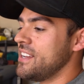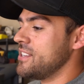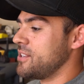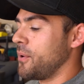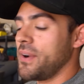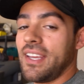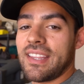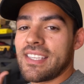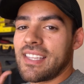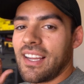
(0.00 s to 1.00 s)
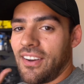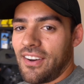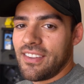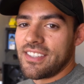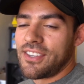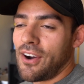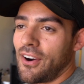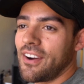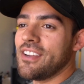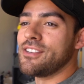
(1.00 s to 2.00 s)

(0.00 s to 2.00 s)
So I want to get this thing on this car as